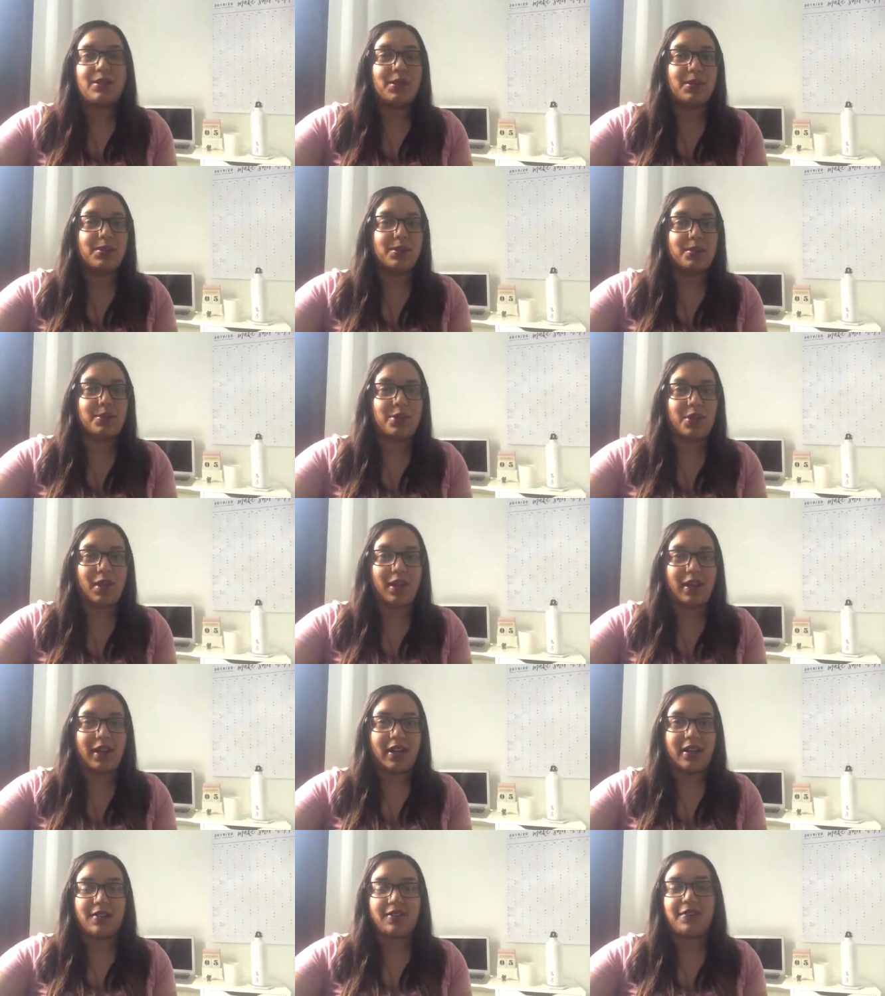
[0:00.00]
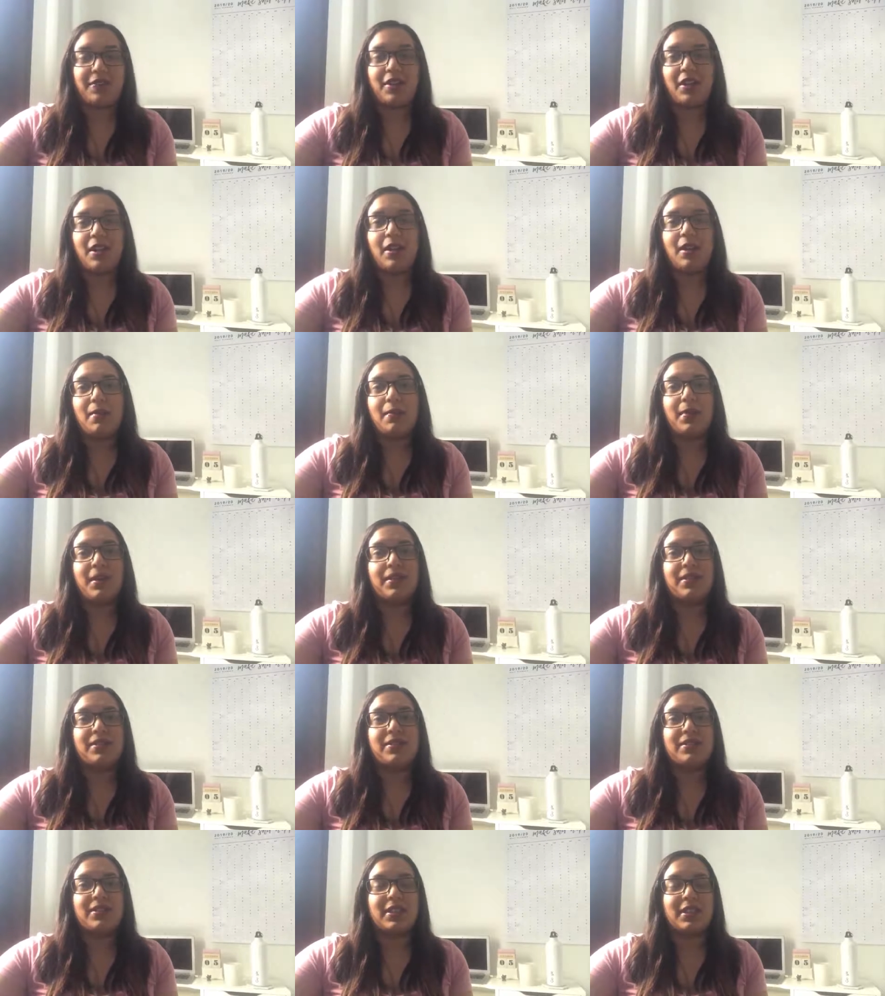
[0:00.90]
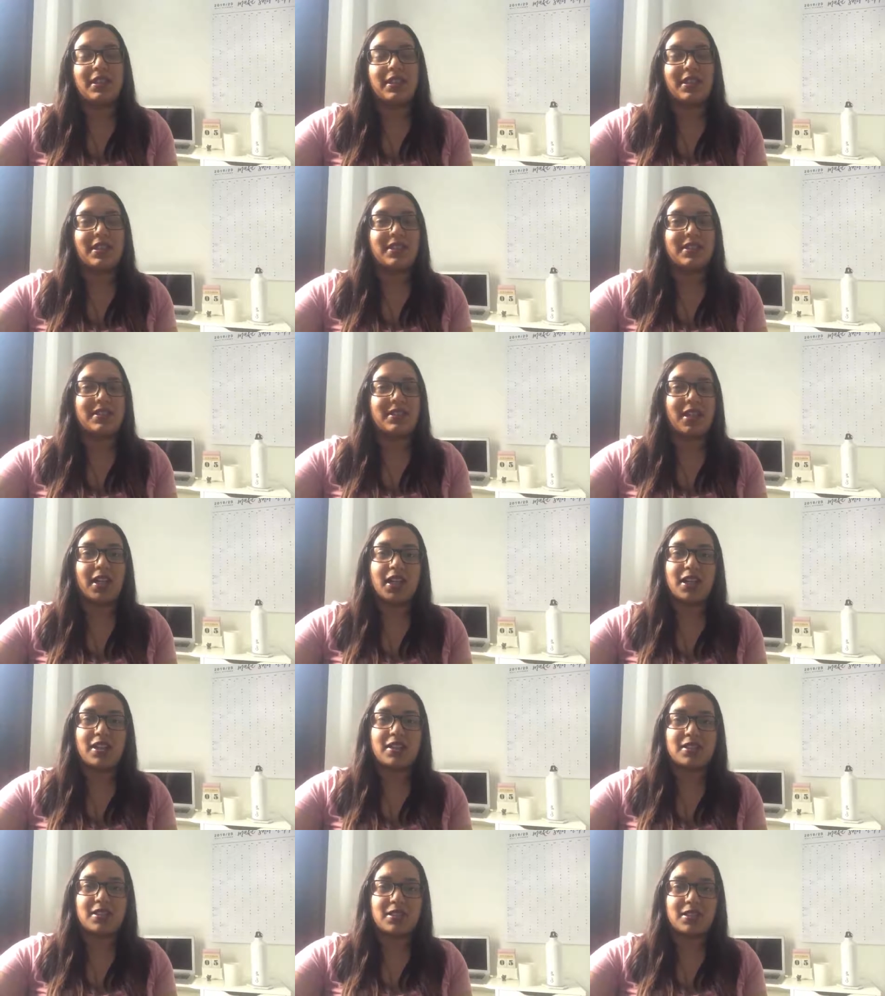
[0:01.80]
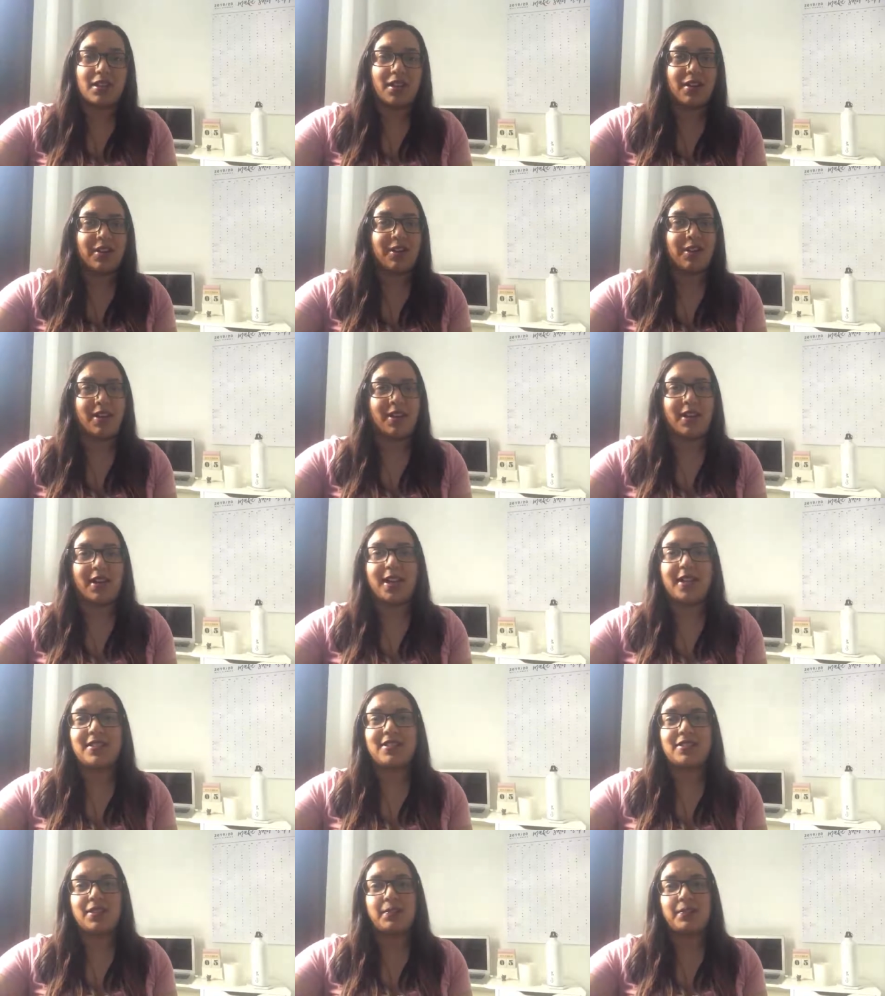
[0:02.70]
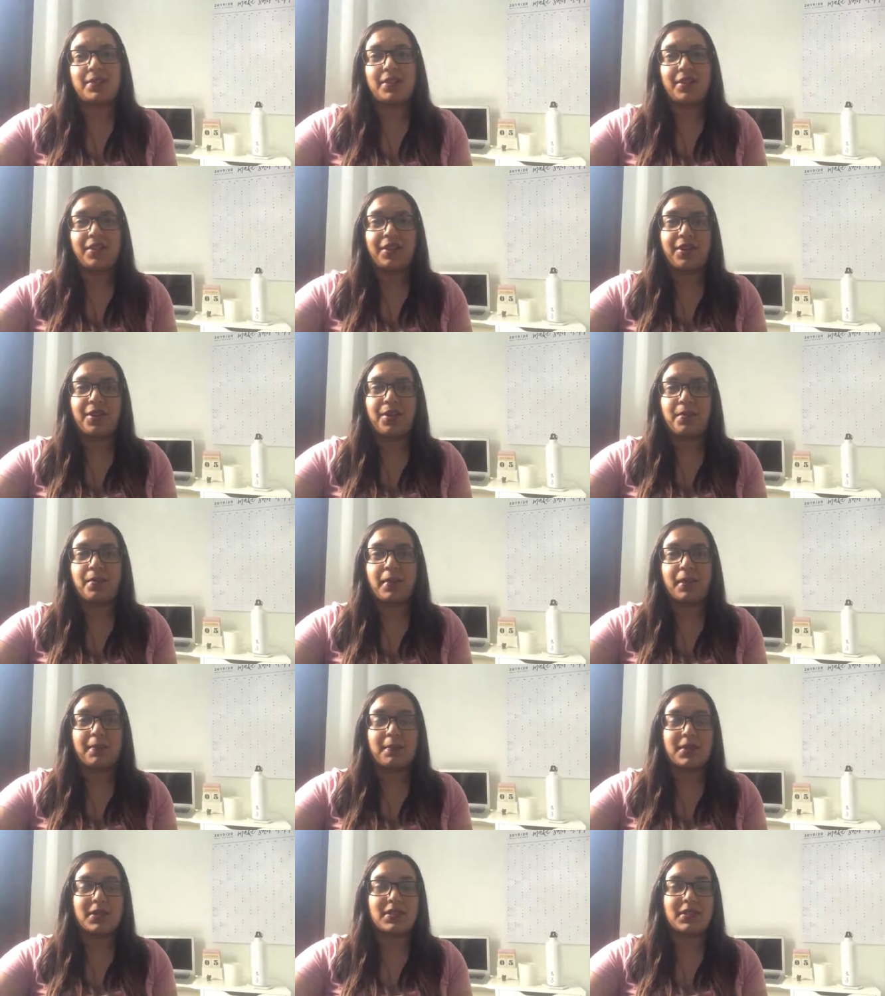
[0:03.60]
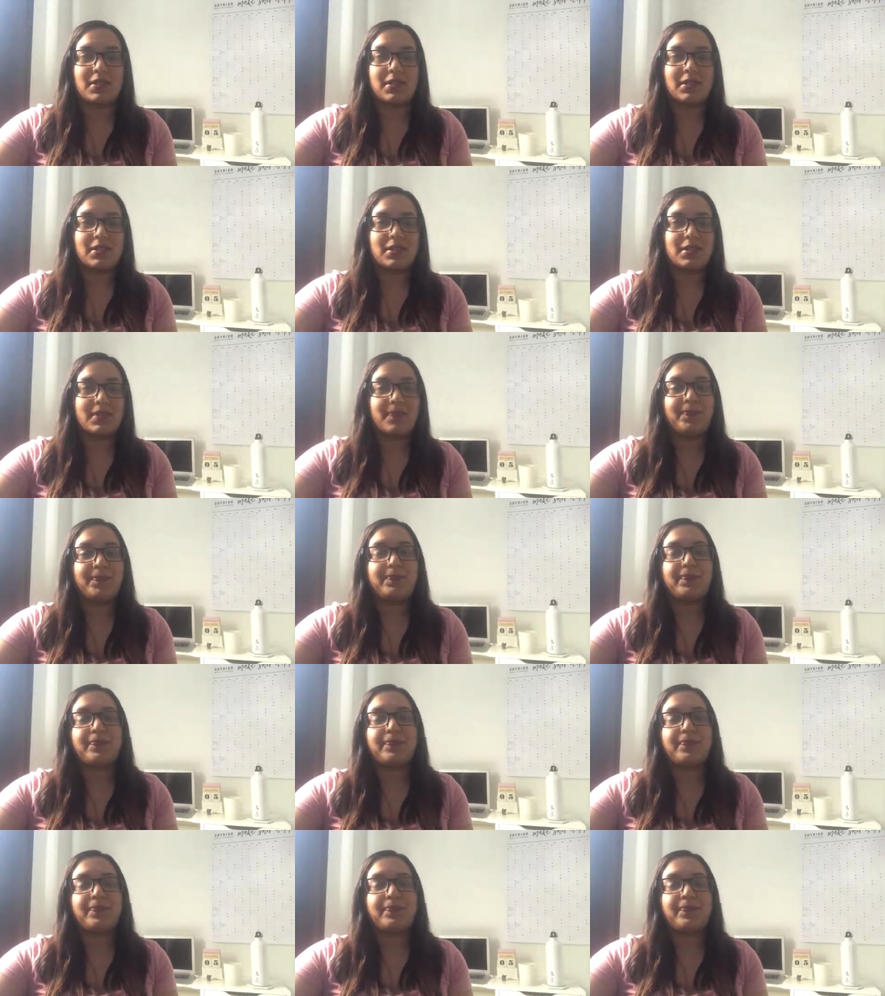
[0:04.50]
Google Drive, by using things like Asana and Dubsado in my business.